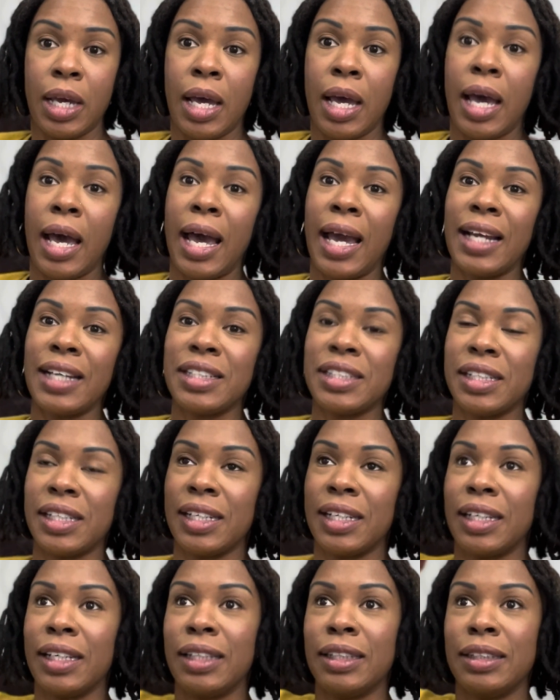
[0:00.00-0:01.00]
I did
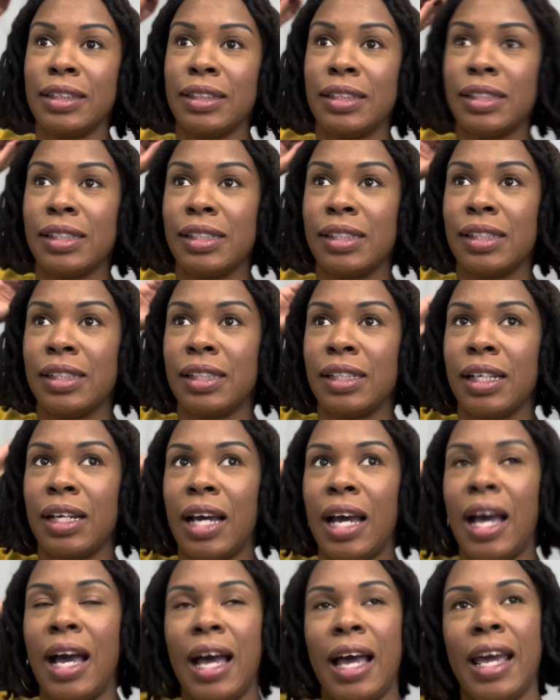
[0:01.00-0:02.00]
it,
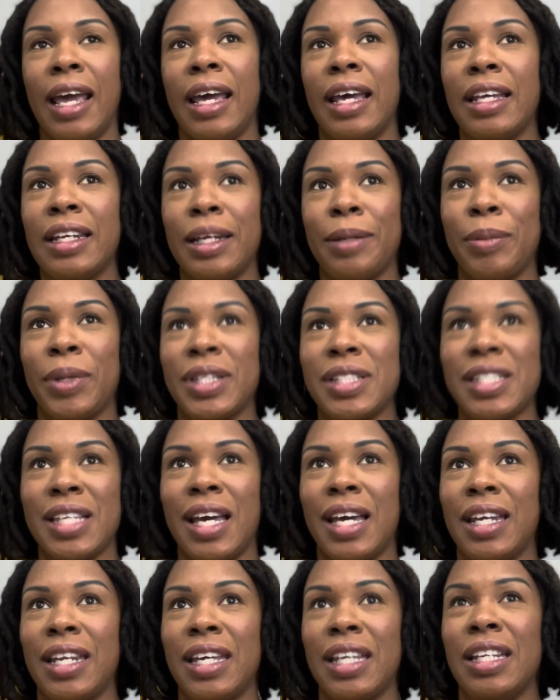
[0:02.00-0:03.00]
and I'm
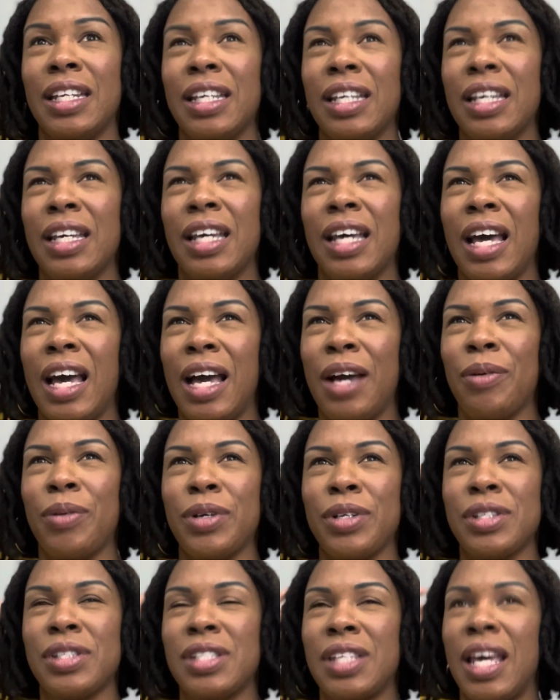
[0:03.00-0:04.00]
excited. I
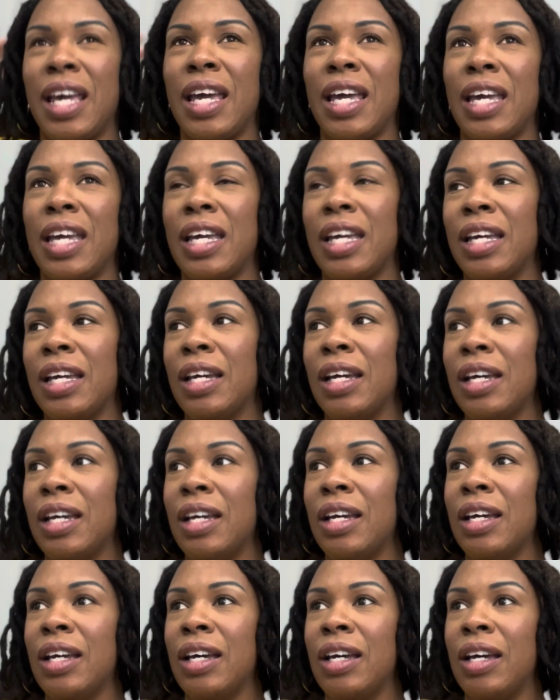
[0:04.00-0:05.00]
will say
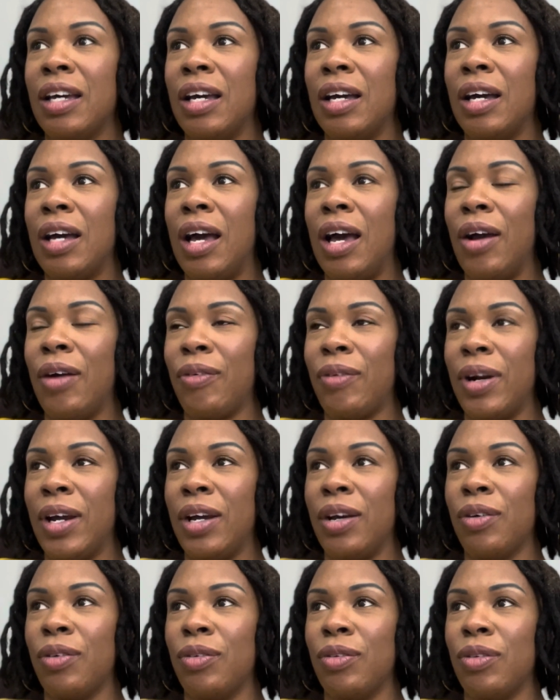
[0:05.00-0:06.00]

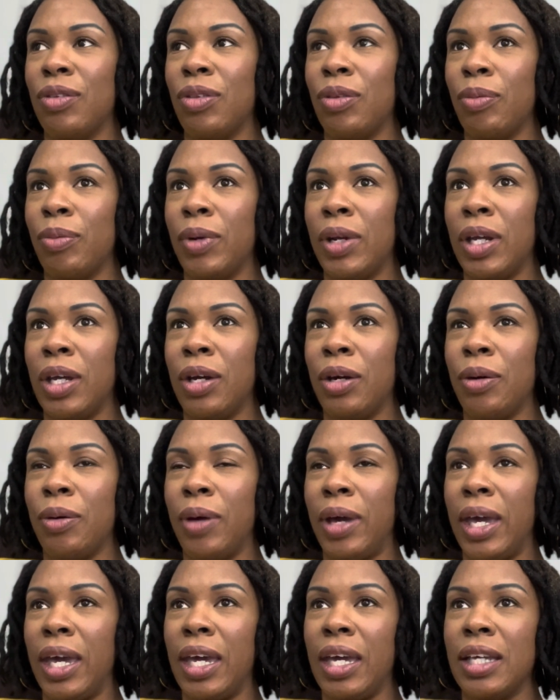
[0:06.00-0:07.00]
around
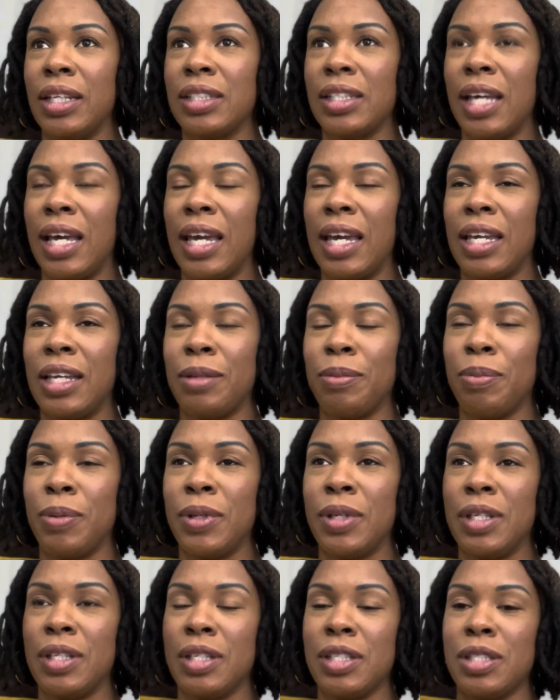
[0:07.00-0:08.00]
3:08, I ate
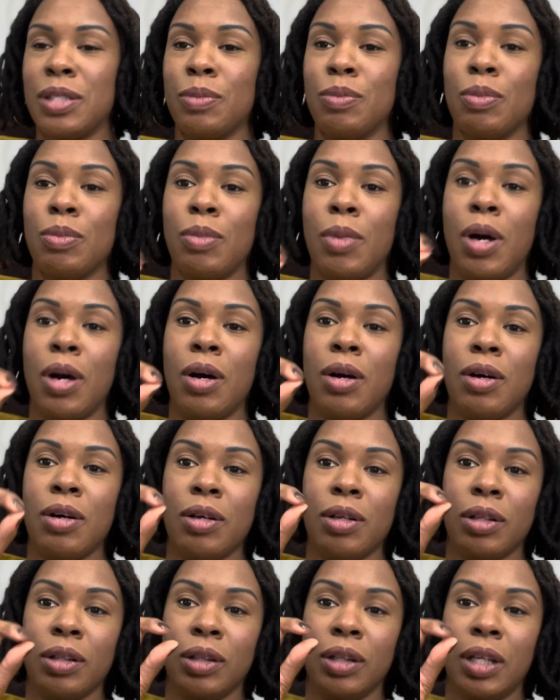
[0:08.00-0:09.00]
a
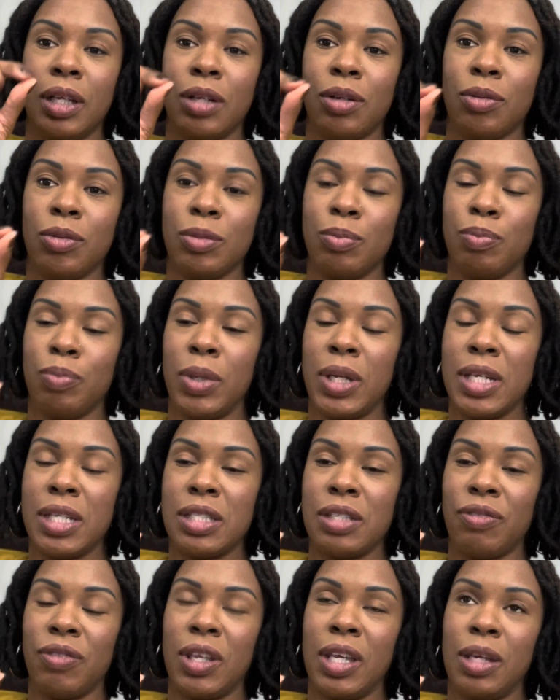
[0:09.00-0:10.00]
small little piece
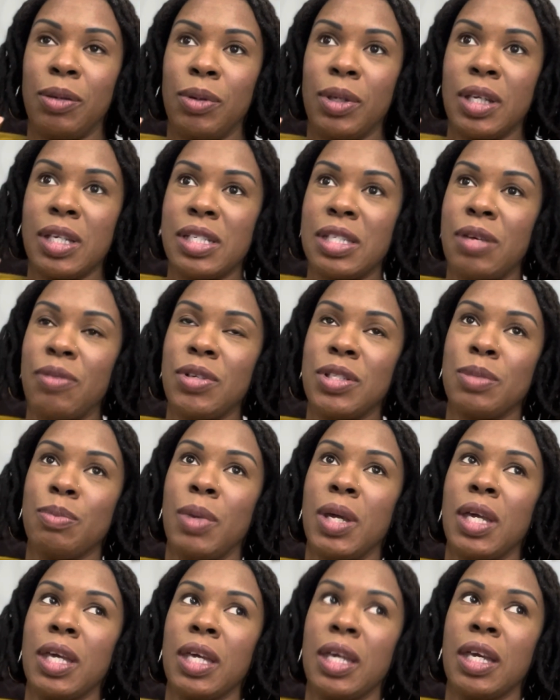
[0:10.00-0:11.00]
of kiwi because I was
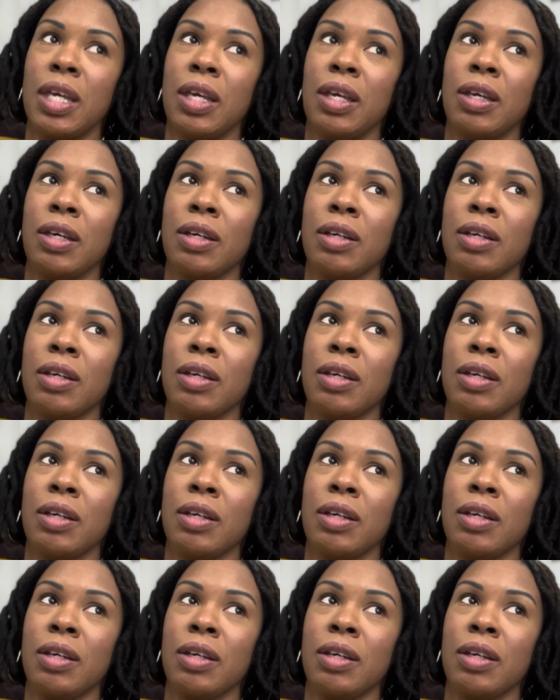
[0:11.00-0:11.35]
making